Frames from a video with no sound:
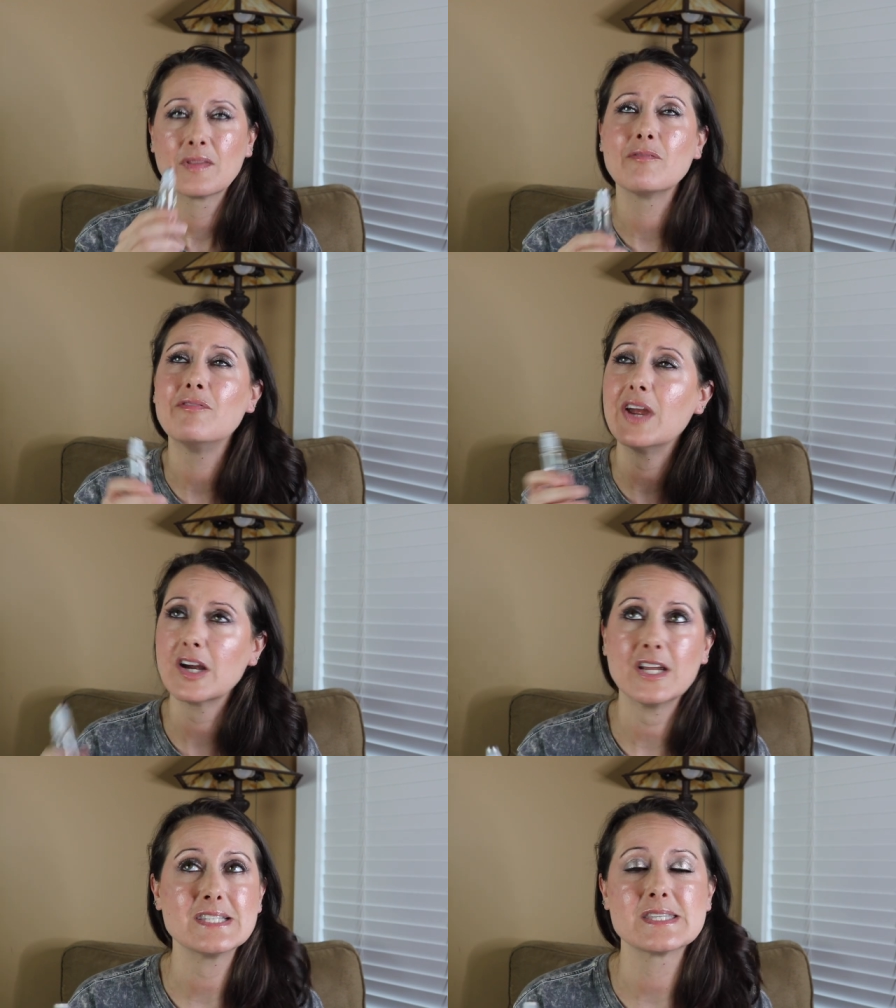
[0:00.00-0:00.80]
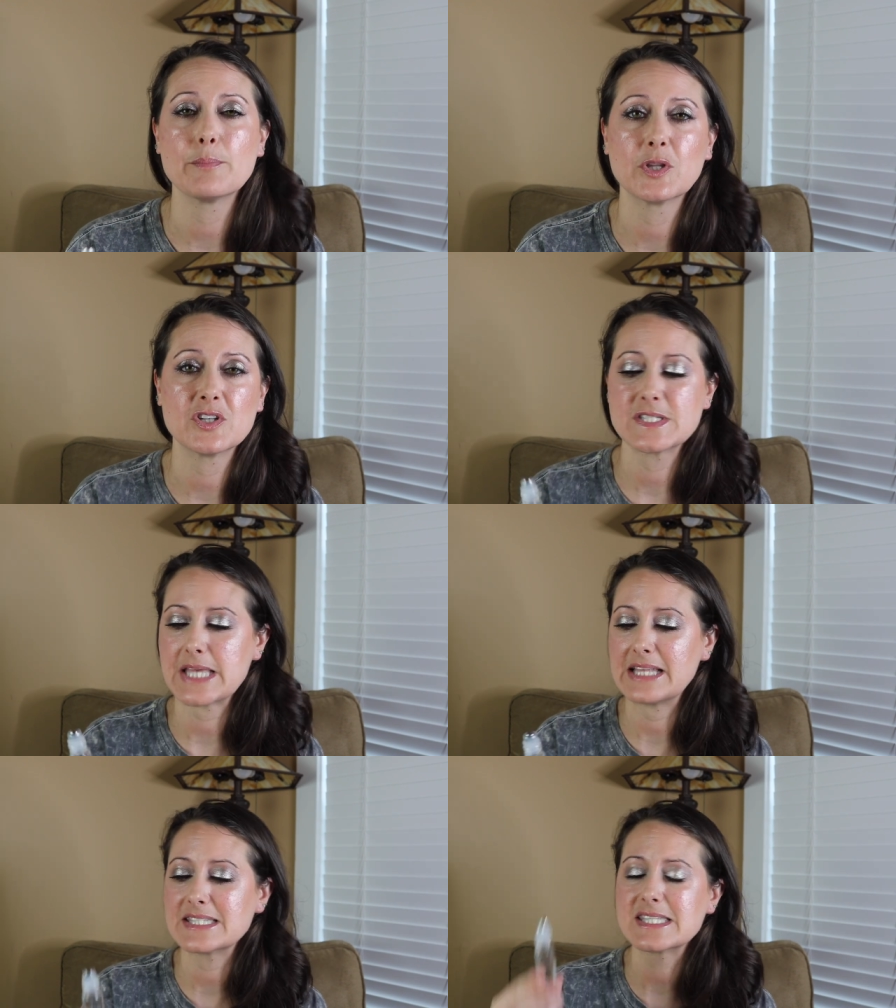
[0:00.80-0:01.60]
very similar
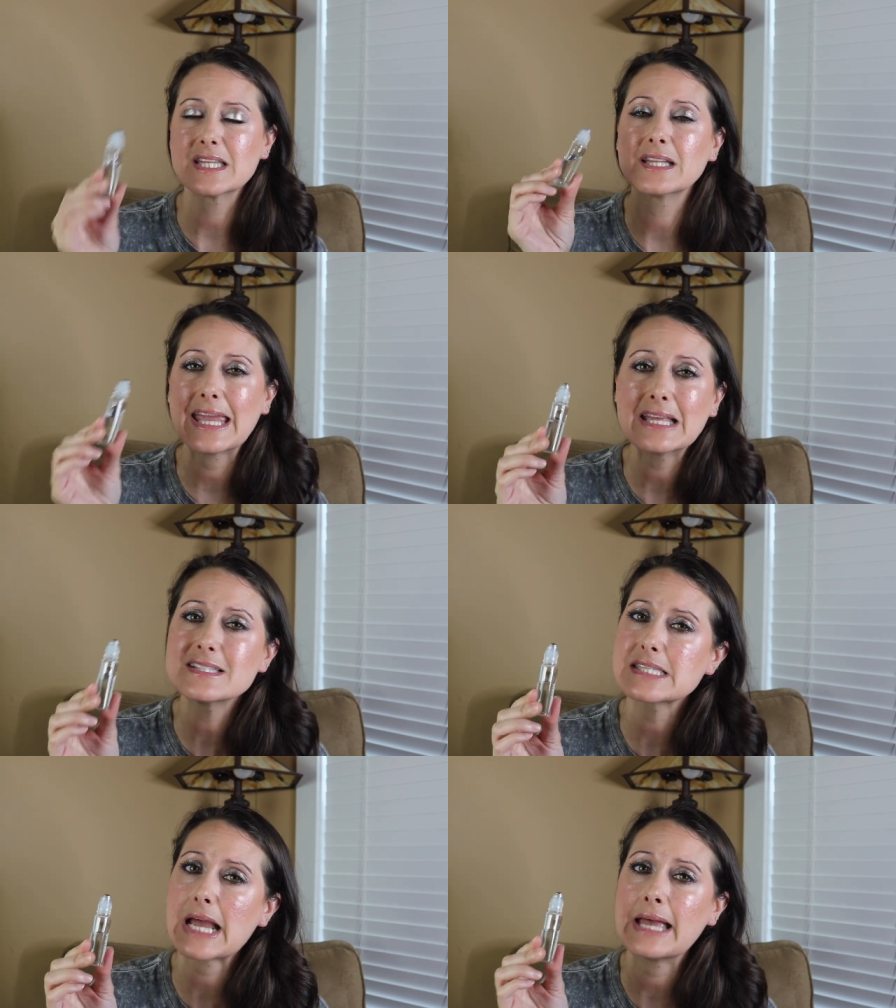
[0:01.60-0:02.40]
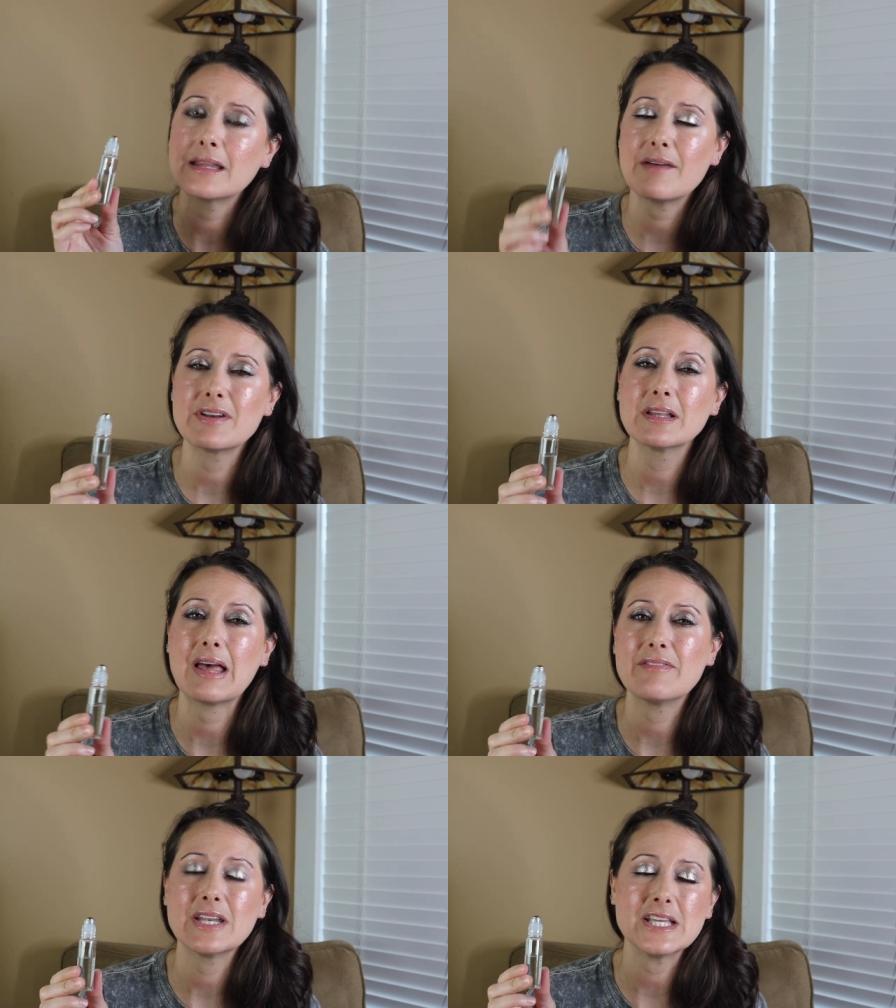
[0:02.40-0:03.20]
scents. The Lake and Skye
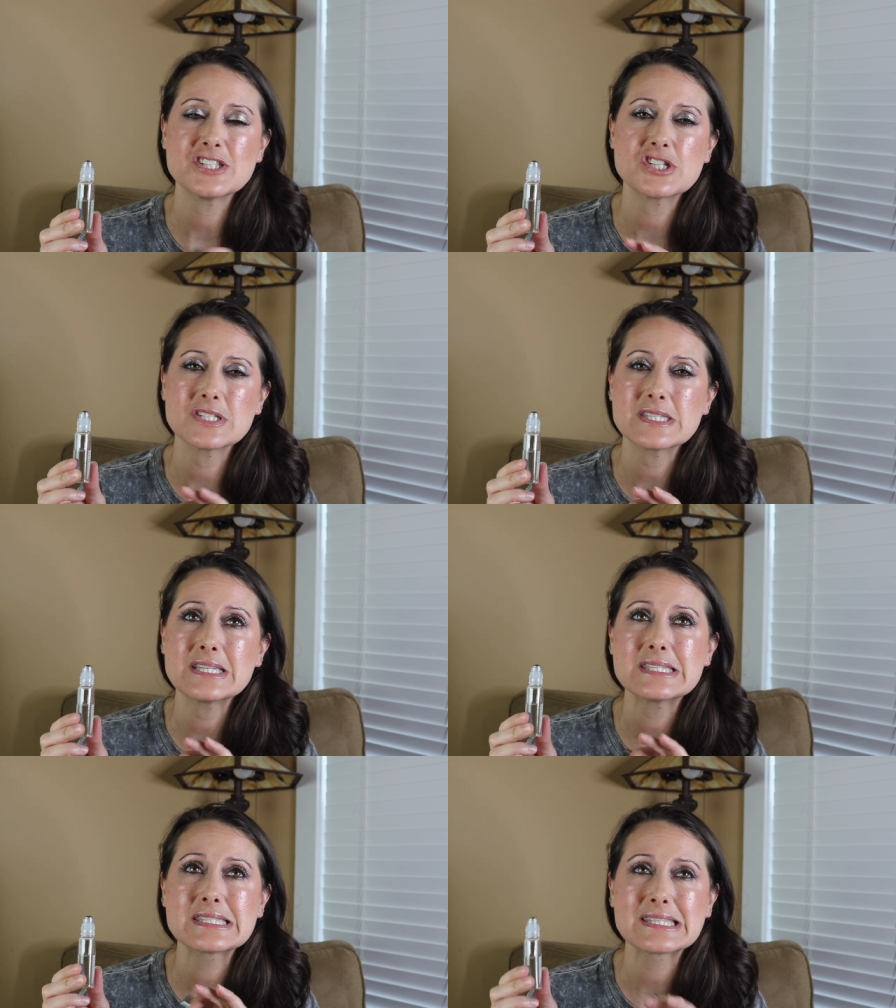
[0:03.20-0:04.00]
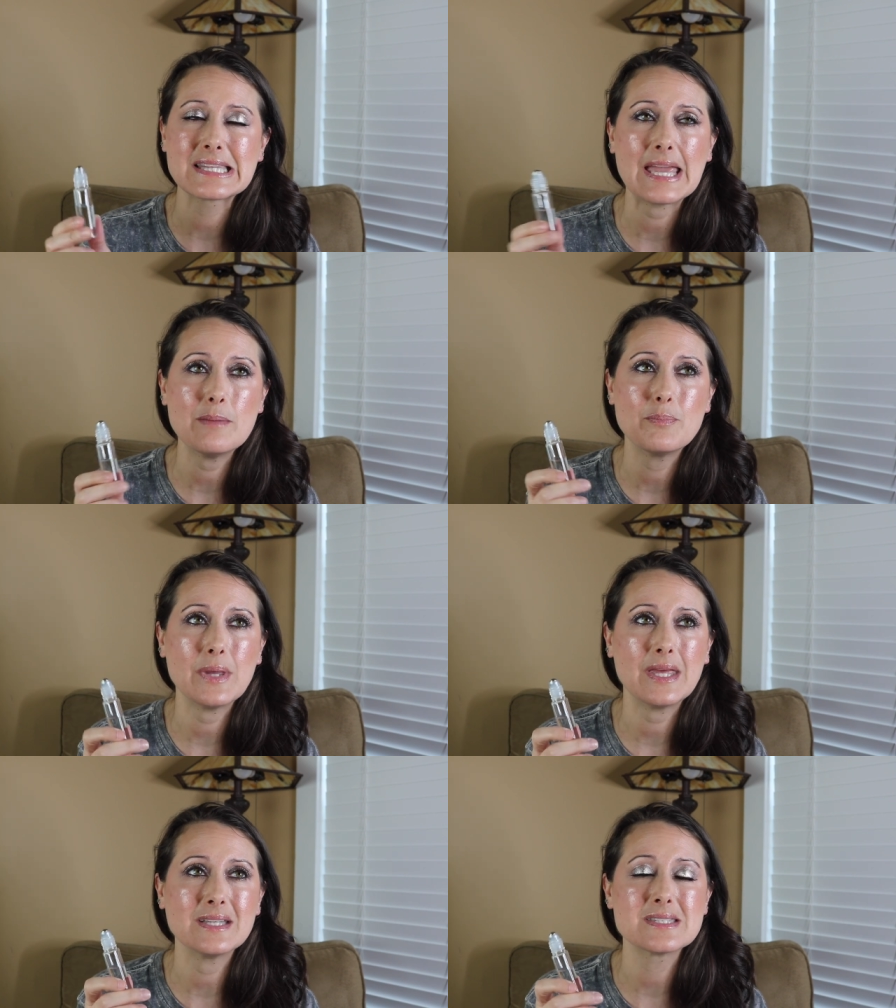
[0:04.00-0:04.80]
1111 is just a slight
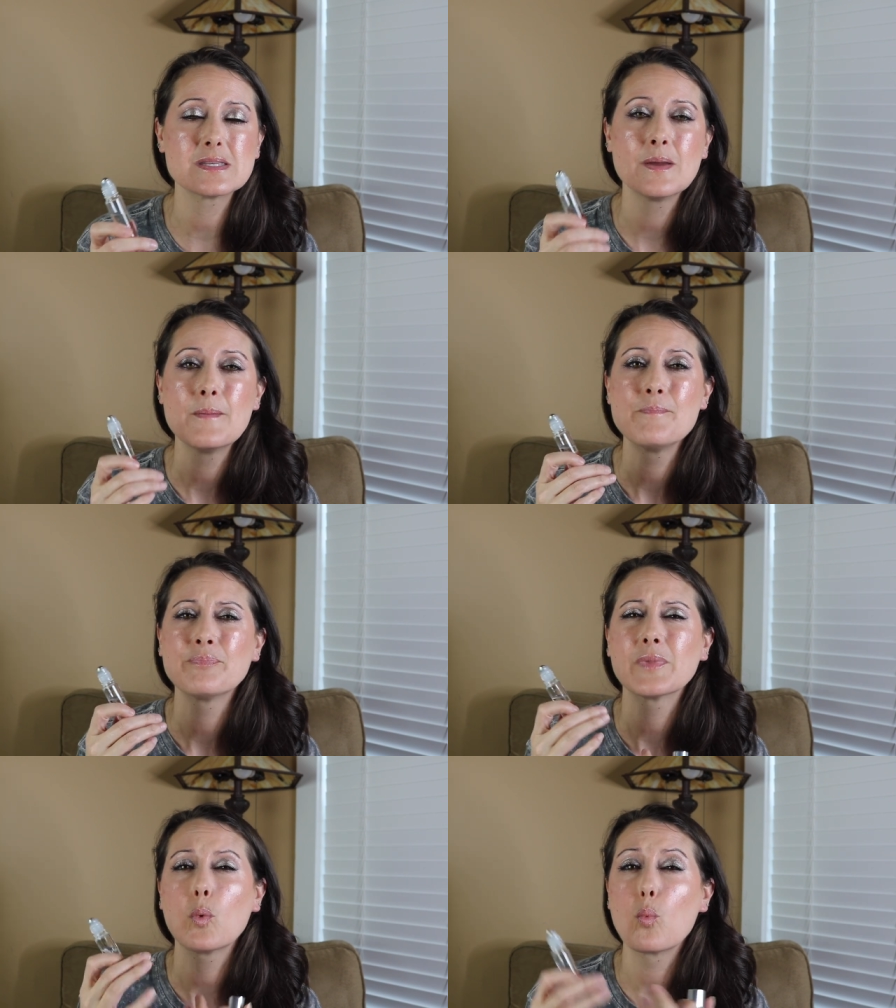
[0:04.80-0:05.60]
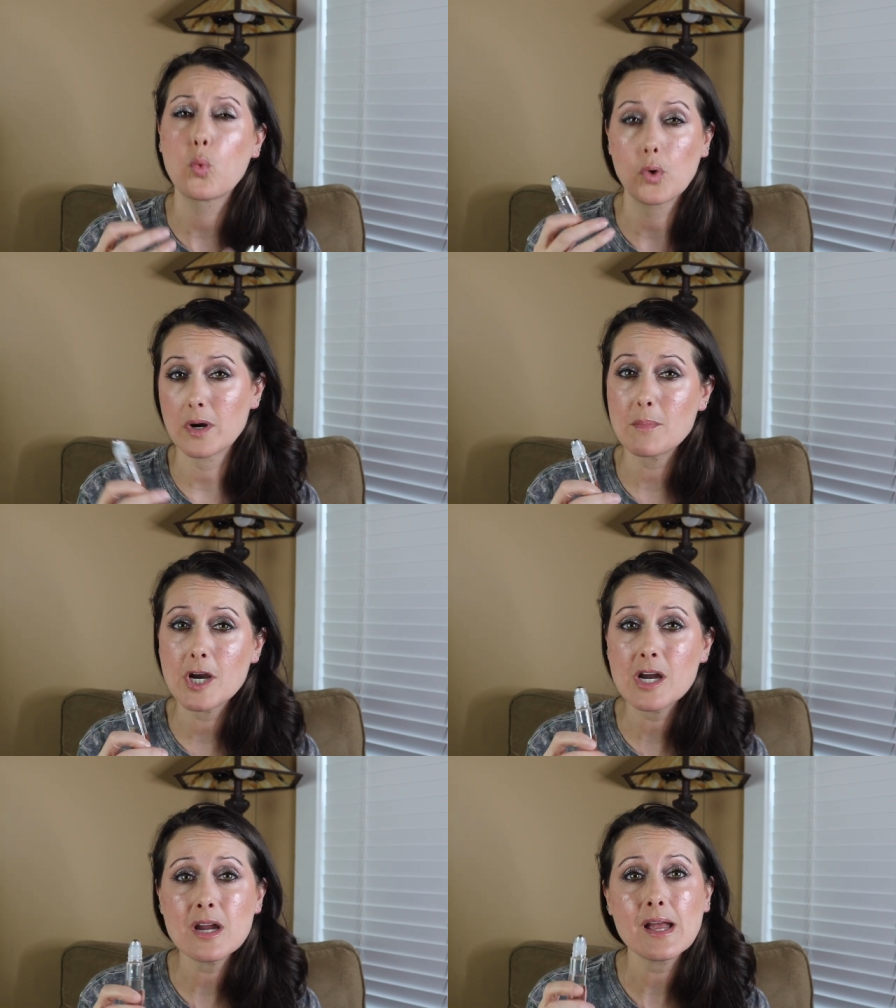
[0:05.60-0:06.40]
bit
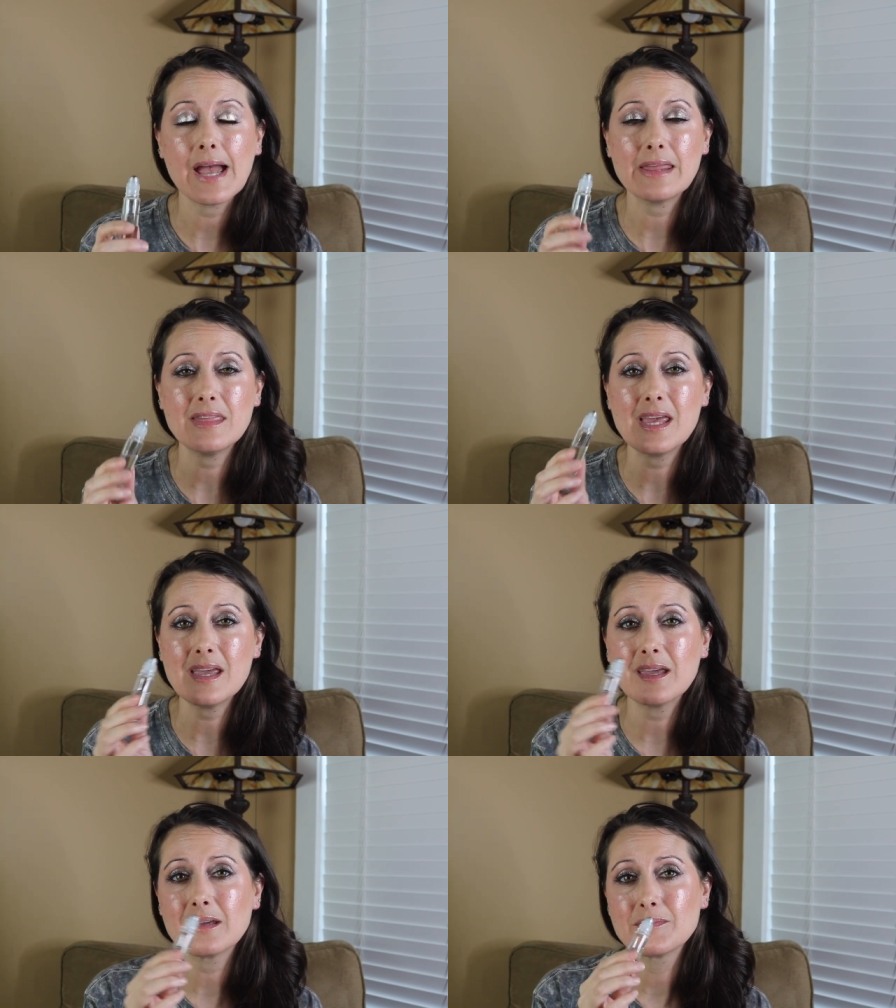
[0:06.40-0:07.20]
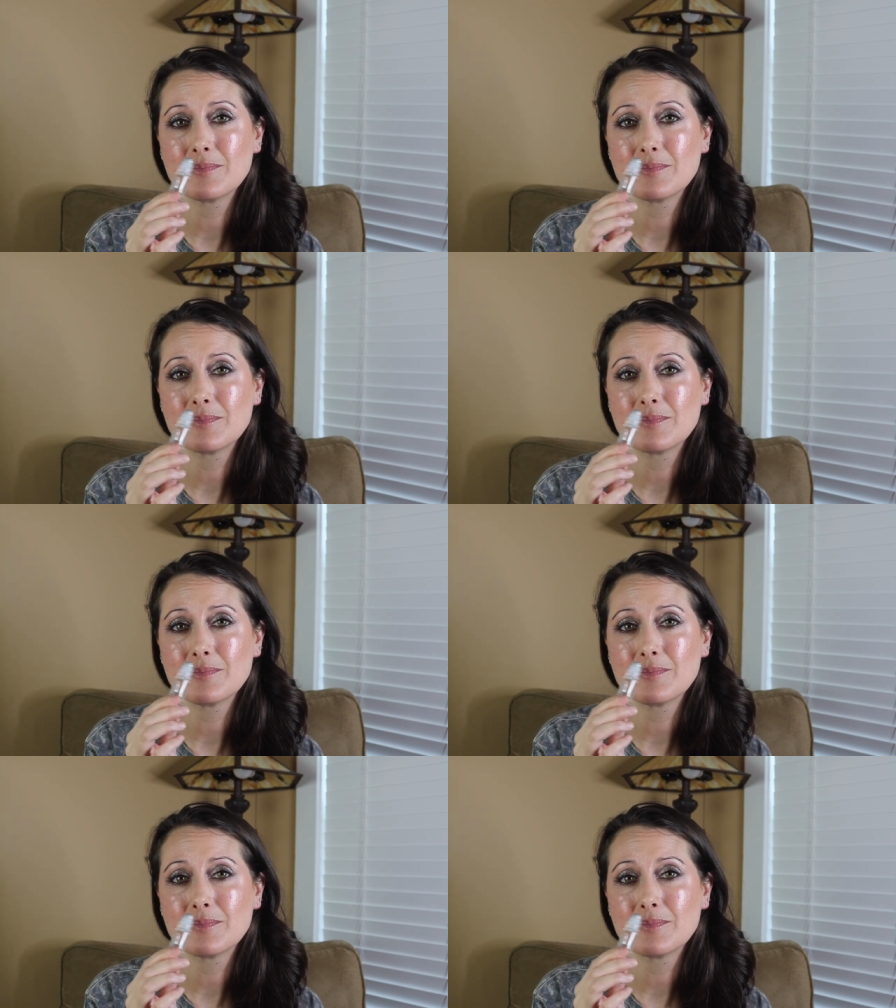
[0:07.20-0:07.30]
warmer, I think.